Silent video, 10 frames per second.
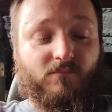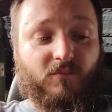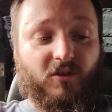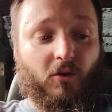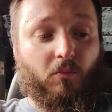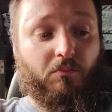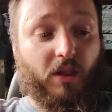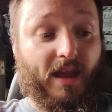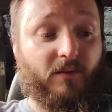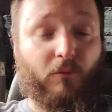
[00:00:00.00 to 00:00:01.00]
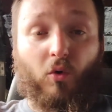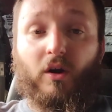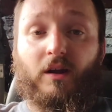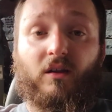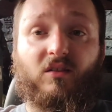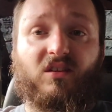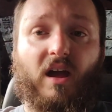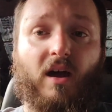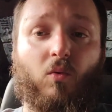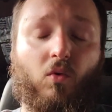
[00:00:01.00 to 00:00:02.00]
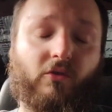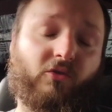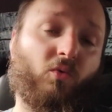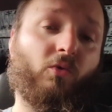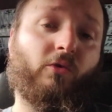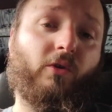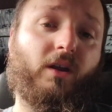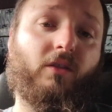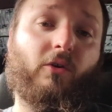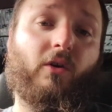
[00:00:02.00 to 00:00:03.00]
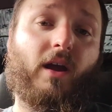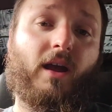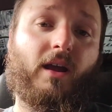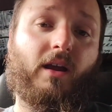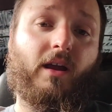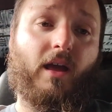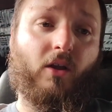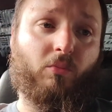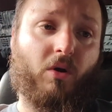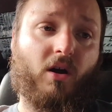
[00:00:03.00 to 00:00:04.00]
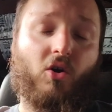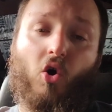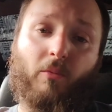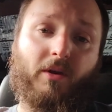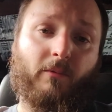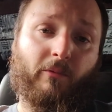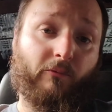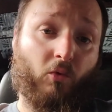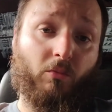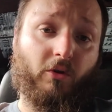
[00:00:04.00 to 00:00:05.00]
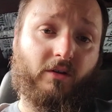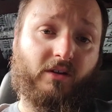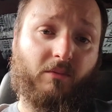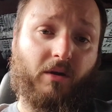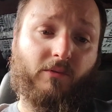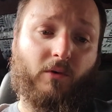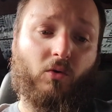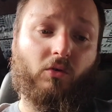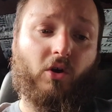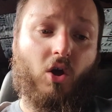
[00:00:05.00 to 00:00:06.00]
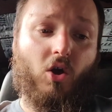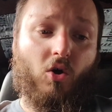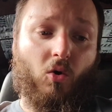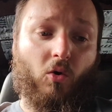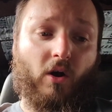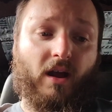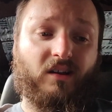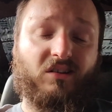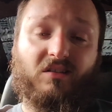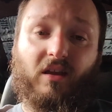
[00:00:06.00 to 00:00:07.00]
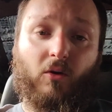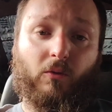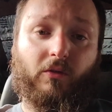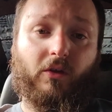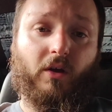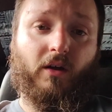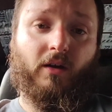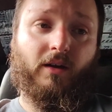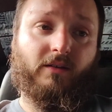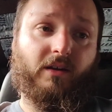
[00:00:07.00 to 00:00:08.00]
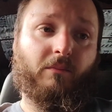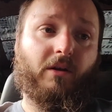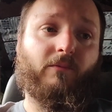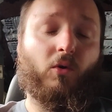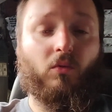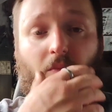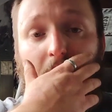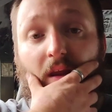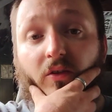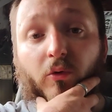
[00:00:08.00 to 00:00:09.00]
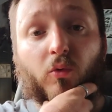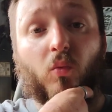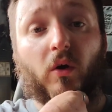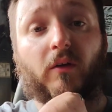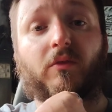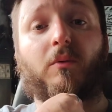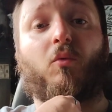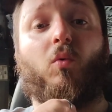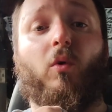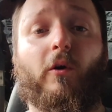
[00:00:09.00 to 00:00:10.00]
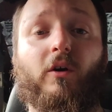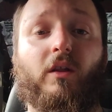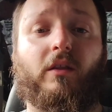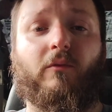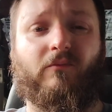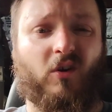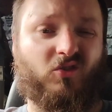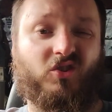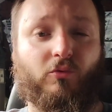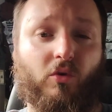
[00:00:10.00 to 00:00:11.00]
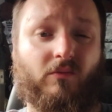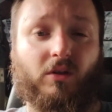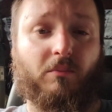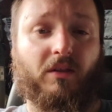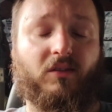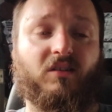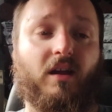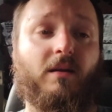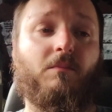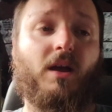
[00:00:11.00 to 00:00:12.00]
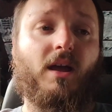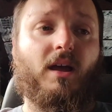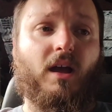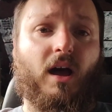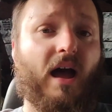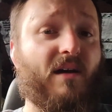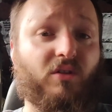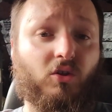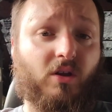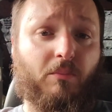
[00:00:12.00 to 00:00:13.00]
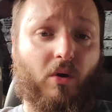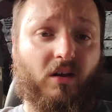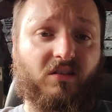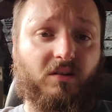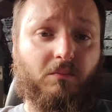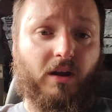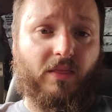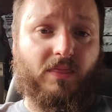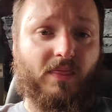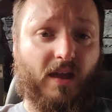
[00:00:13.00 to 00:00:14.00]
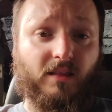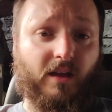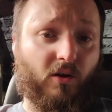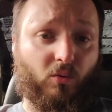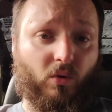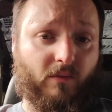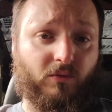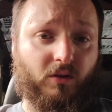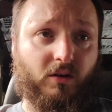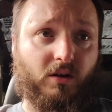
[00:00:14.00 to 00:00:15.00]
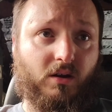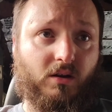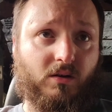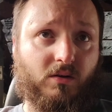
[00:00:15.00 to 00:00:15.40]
So plan for it is I want to order either a Edelbrock RPM Performer intake manifold or a Stealth intake manifold. Either one of them will work. They function roughly about the same. I haven't looked up pricing, but I think they are roughly